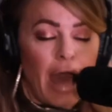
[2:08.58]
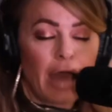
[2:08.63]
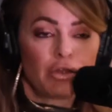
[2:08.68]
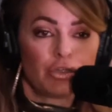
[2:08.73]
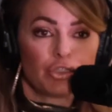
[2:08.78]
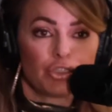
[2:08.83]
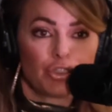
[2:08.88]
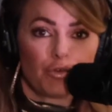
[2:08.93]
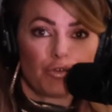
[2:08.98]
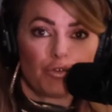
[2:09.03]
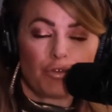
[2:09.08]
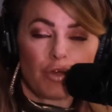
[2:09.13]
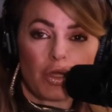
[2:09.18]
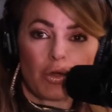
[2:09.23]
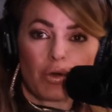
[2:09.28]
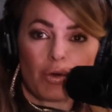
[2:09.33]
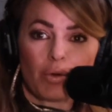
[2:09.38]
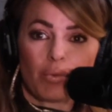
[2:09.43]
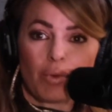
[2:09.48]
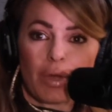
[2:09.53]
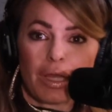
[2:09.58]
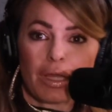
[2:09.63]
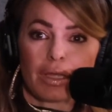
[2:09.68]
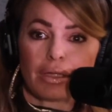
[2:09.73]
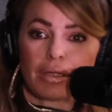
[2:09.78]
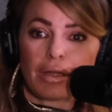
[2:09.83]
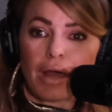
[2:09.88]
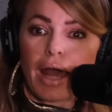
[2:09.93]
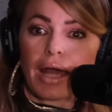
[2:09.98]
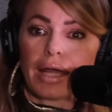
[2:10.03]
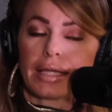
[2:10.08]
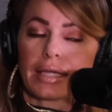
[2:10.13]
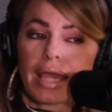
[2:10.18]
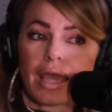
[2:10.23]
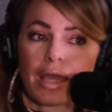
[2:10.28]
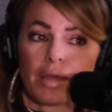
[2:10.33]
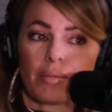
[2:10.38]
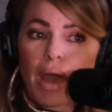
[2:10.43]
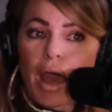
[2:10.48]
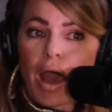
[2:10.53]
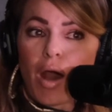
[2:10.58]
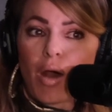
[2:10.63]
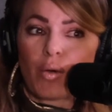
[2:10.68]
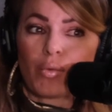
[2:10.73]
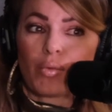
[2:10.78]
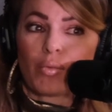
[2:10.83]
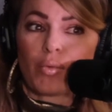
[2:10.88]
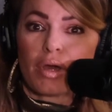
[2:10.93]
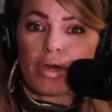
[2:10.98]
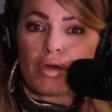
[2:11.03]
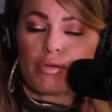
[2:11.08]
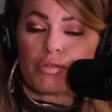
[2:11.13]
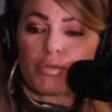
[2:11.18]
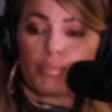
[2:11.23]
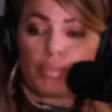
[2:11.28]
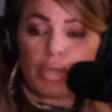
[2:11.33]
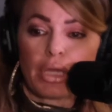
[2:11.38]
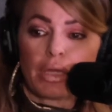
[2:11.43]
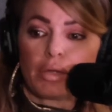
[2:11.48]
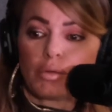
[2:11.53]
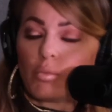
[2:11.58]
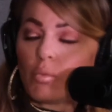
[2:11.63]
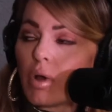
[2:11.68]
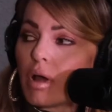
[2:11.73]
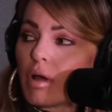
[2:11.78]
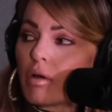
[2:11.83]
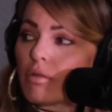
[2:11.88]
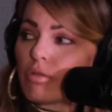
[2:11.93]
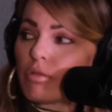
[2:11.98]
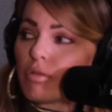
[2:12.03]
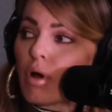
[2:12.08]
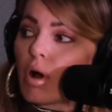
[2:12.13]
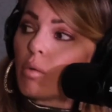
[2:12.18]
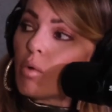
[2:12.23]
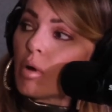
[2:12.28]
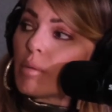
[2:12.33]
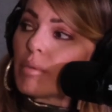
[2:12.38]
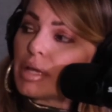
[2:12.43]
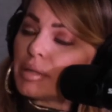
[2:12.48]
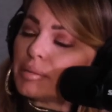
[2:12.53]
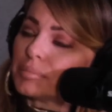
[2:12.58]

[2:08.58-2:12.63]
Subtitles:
did you feel when I came out with being with a woman?